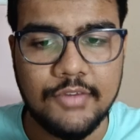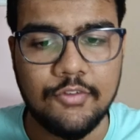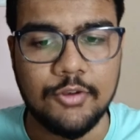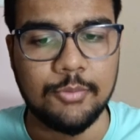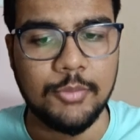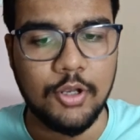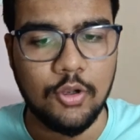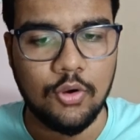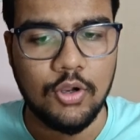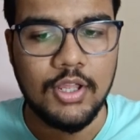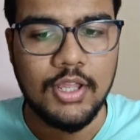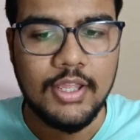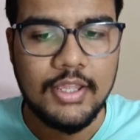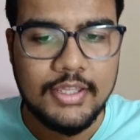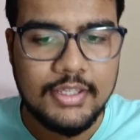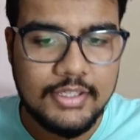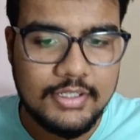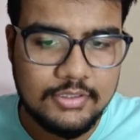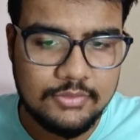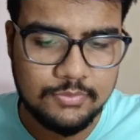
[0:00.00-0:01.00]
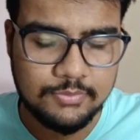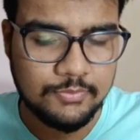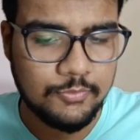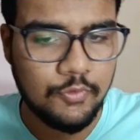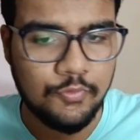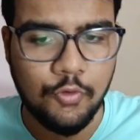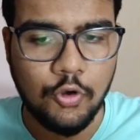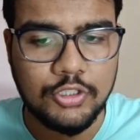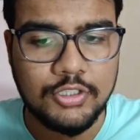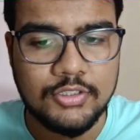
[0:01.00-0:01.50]
given below. Is
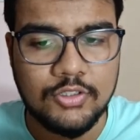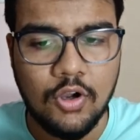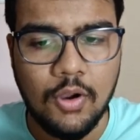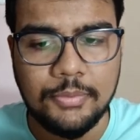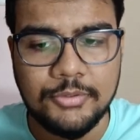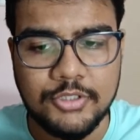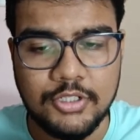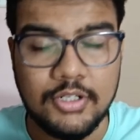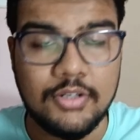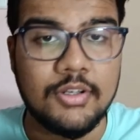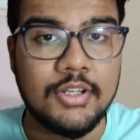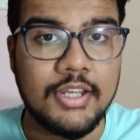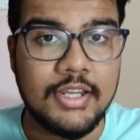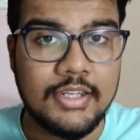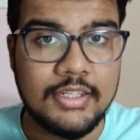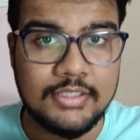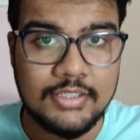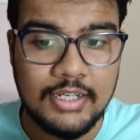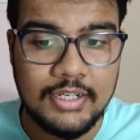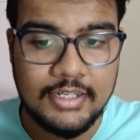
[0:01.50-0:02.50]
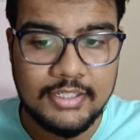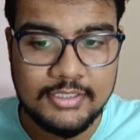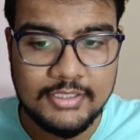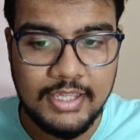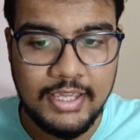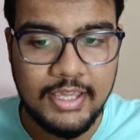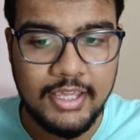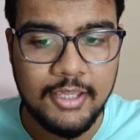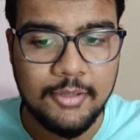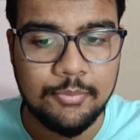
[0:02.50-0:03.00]
what is the option? Is it is
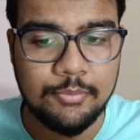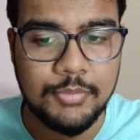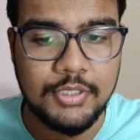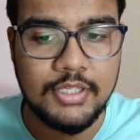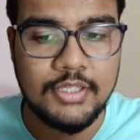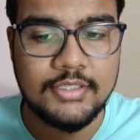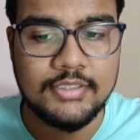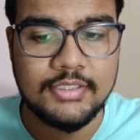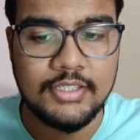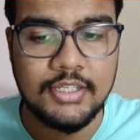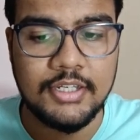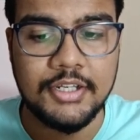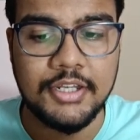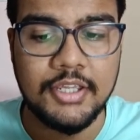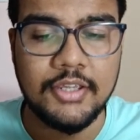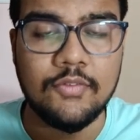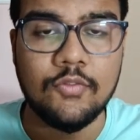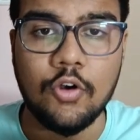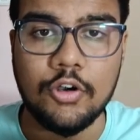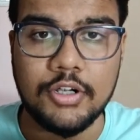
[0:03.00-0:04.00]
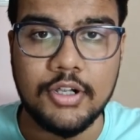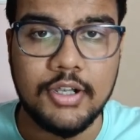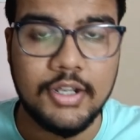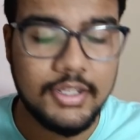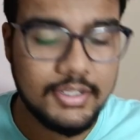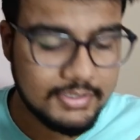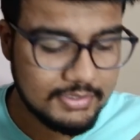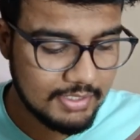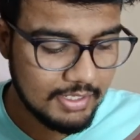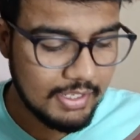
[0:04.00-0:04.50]
A, B, C, D, what it
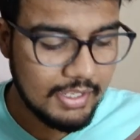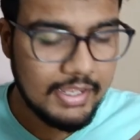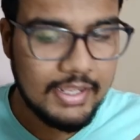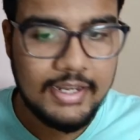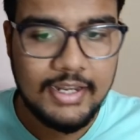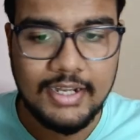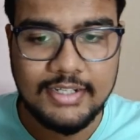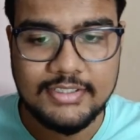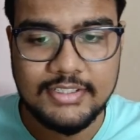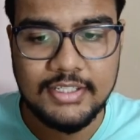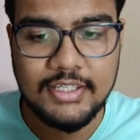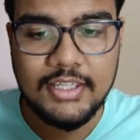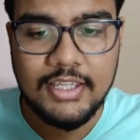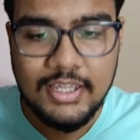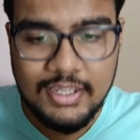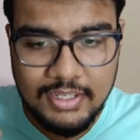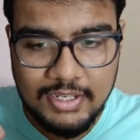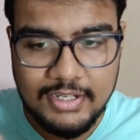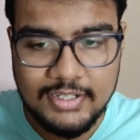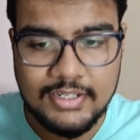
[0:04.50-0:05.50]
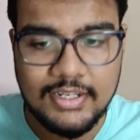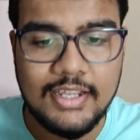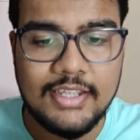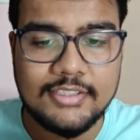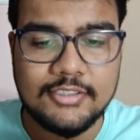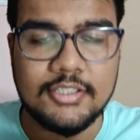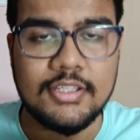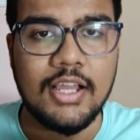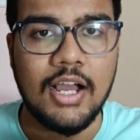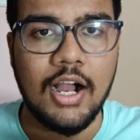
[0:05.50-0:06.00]
is? Let's see. It
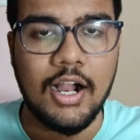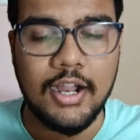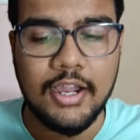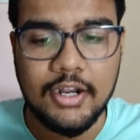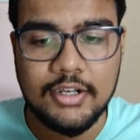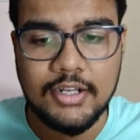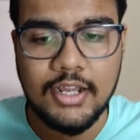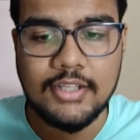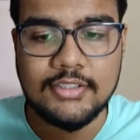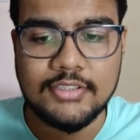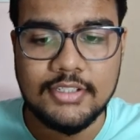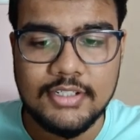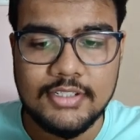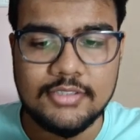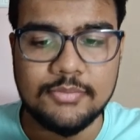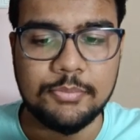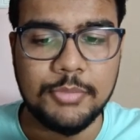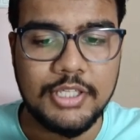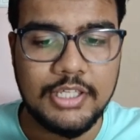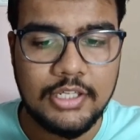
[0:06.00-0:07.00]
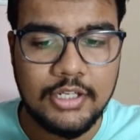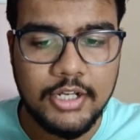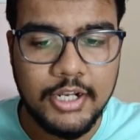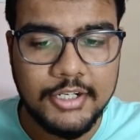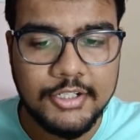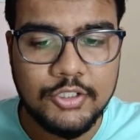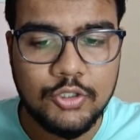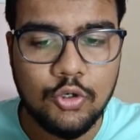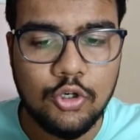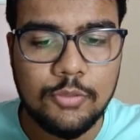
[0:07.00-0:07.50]
is a correct answer is B.
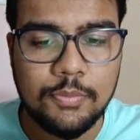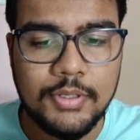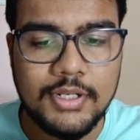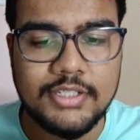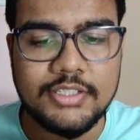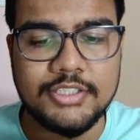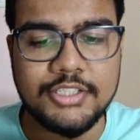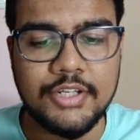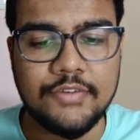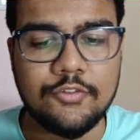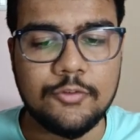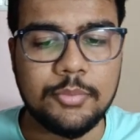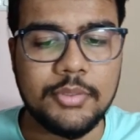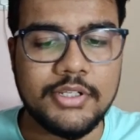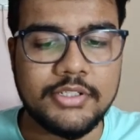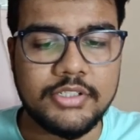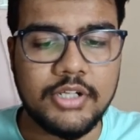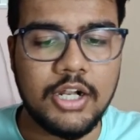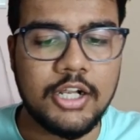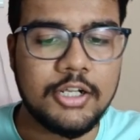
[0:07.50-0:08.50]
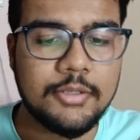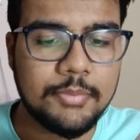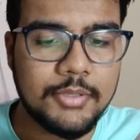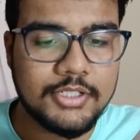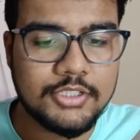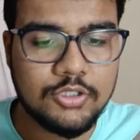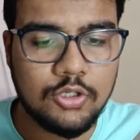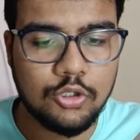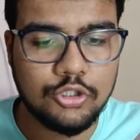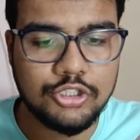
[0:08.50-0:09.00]
Control plus shift plus alt
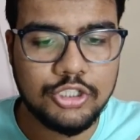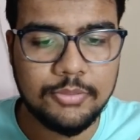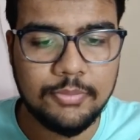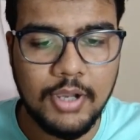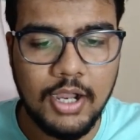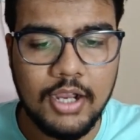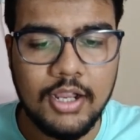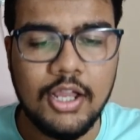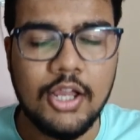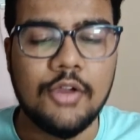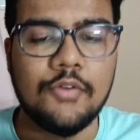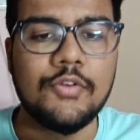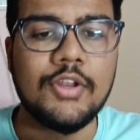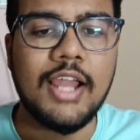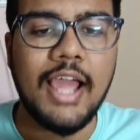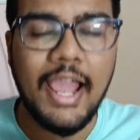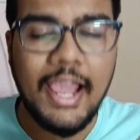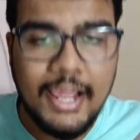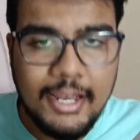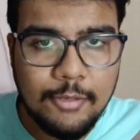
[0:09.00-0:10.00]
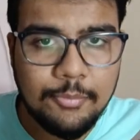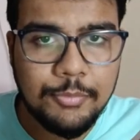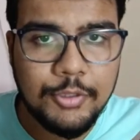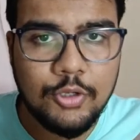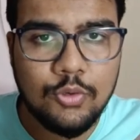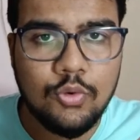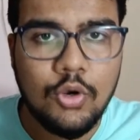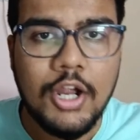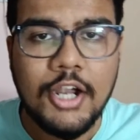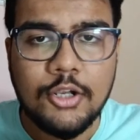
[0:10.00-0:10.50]
plus question mark will help
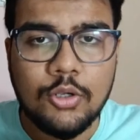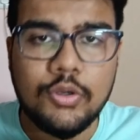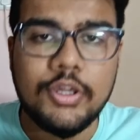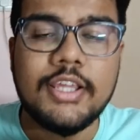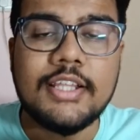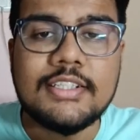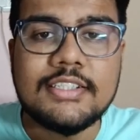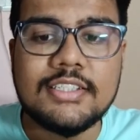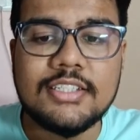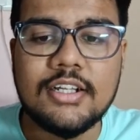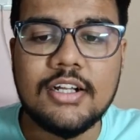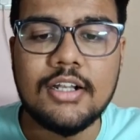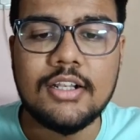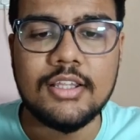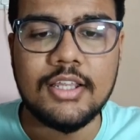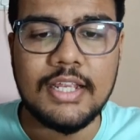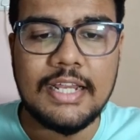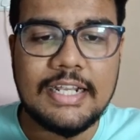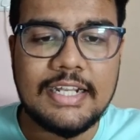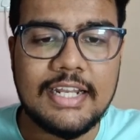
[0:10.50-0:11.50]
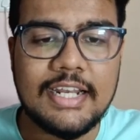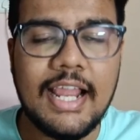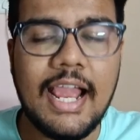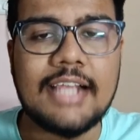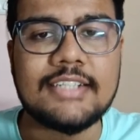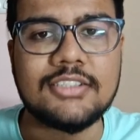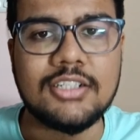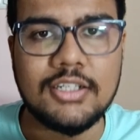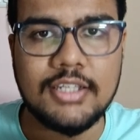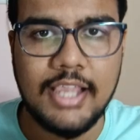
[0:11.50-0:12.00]
you to insert the
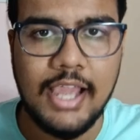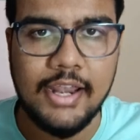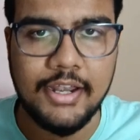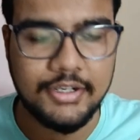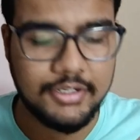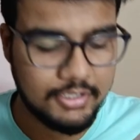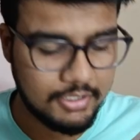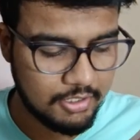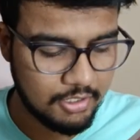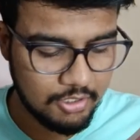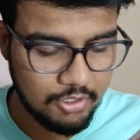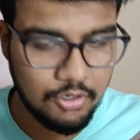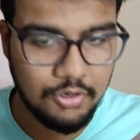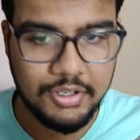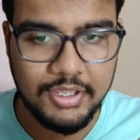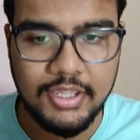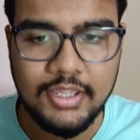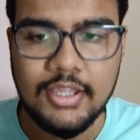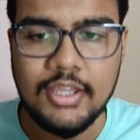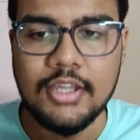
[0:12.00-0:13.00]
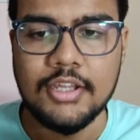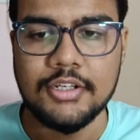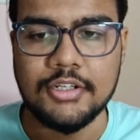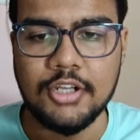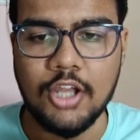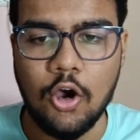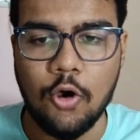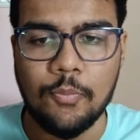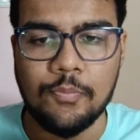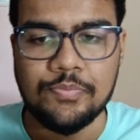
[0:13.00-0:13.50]
international character. Okay.
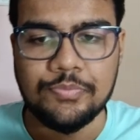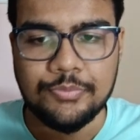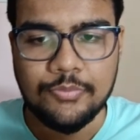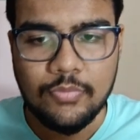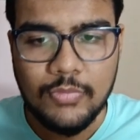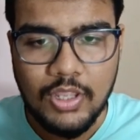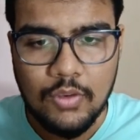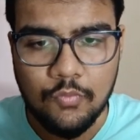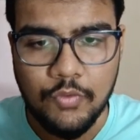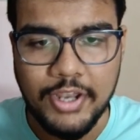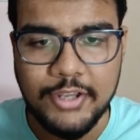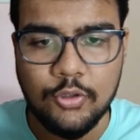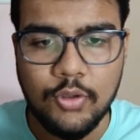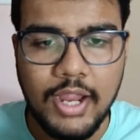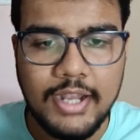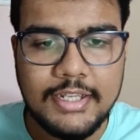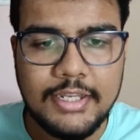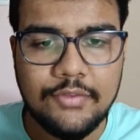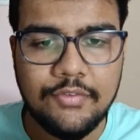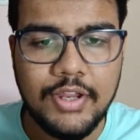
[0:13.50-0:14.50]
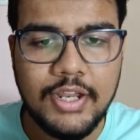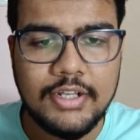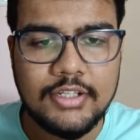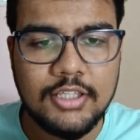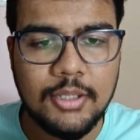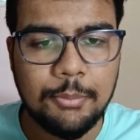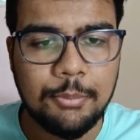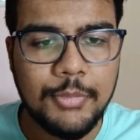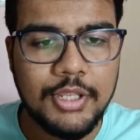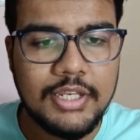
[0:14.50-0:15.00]
Now, when you
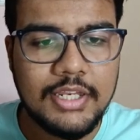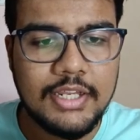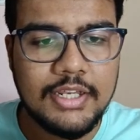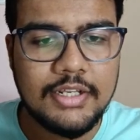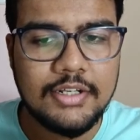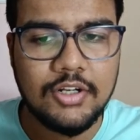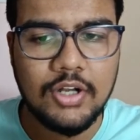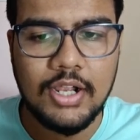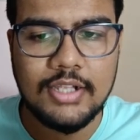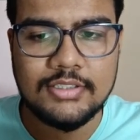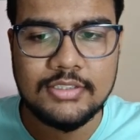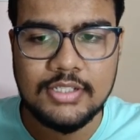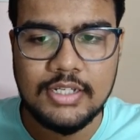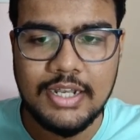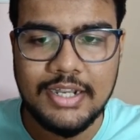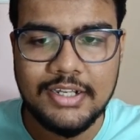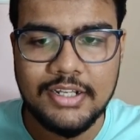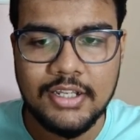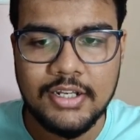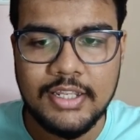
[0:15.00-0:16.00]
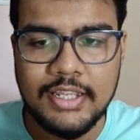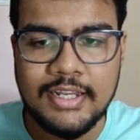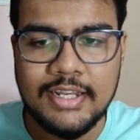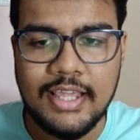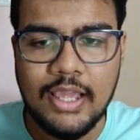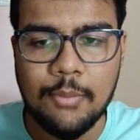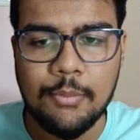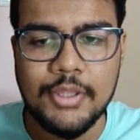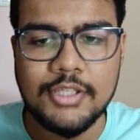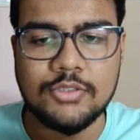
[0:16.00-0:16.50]
activate the mini translator in
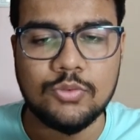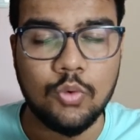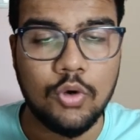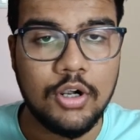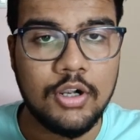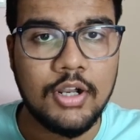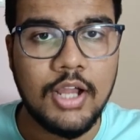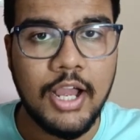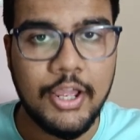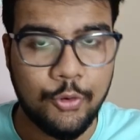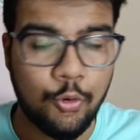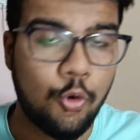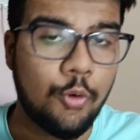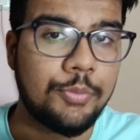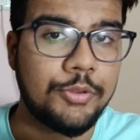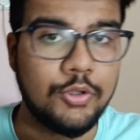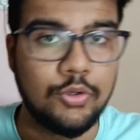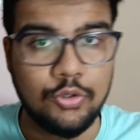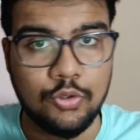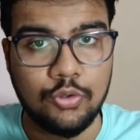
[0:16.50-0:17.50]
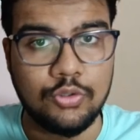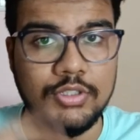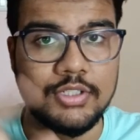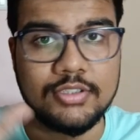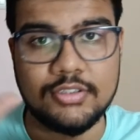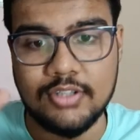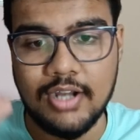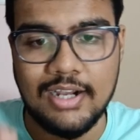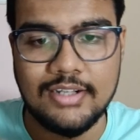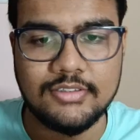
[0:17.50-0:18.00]
MS Word, I hope you know
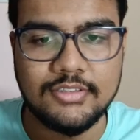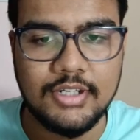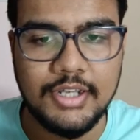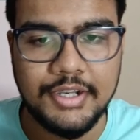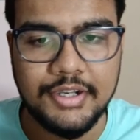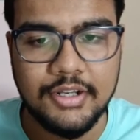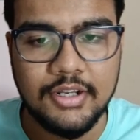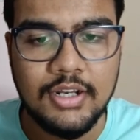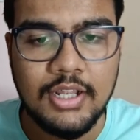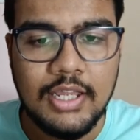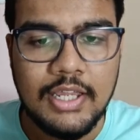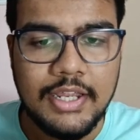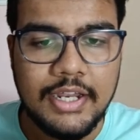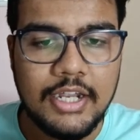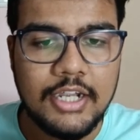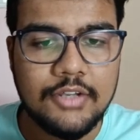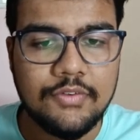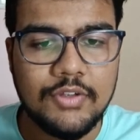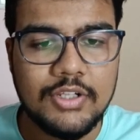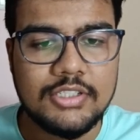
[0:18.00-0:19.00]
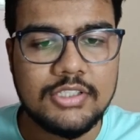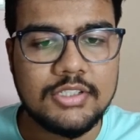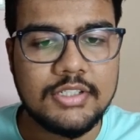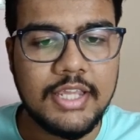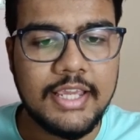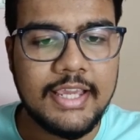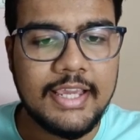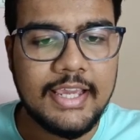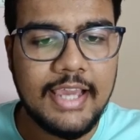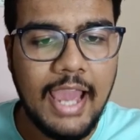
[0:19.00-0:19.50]
this translator, it will
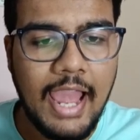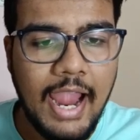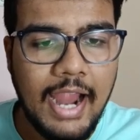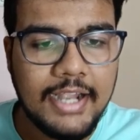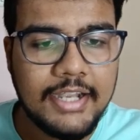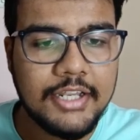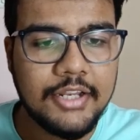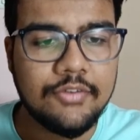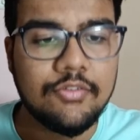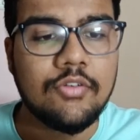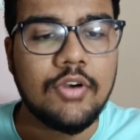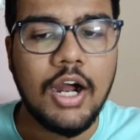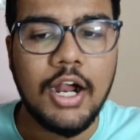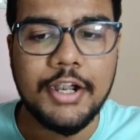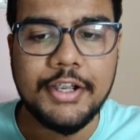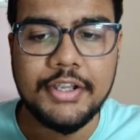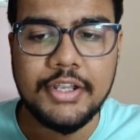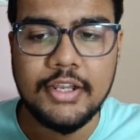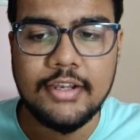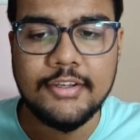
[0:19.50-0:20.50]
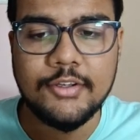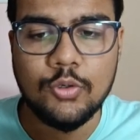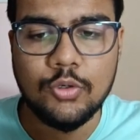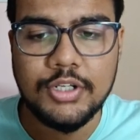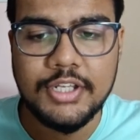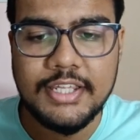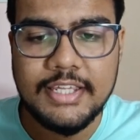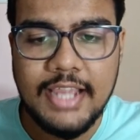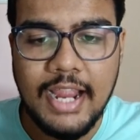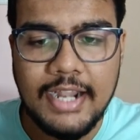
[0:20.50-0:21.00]
stay active until you
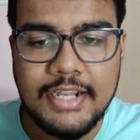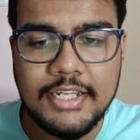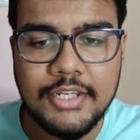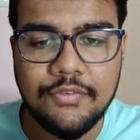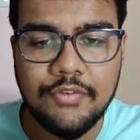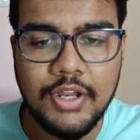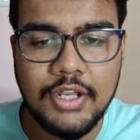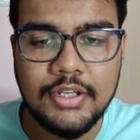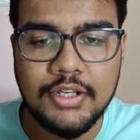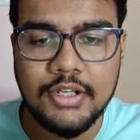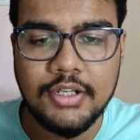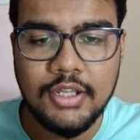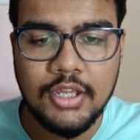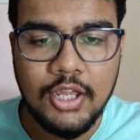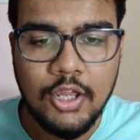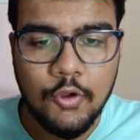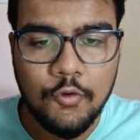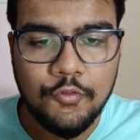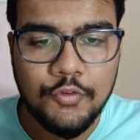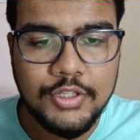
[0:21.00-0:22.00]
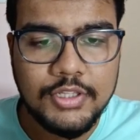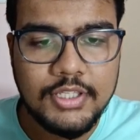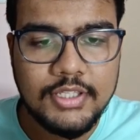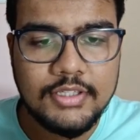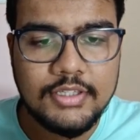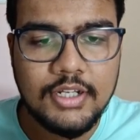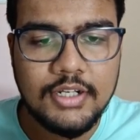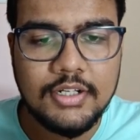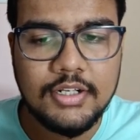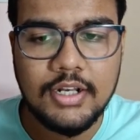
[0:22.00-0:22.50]
deactivate it
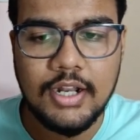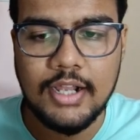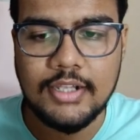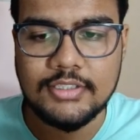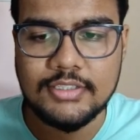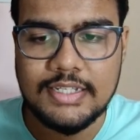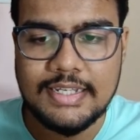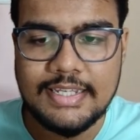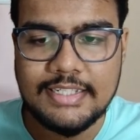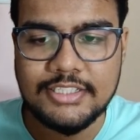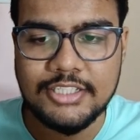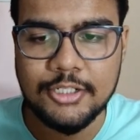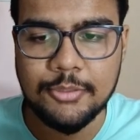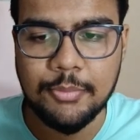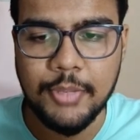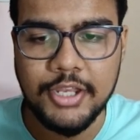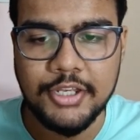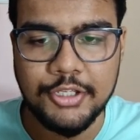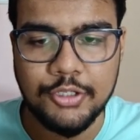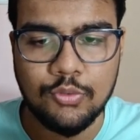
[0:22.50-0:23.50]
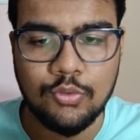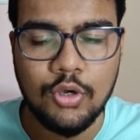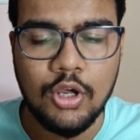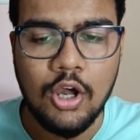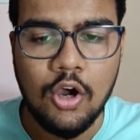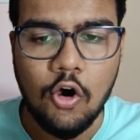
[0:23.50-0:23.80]
within the translation menu.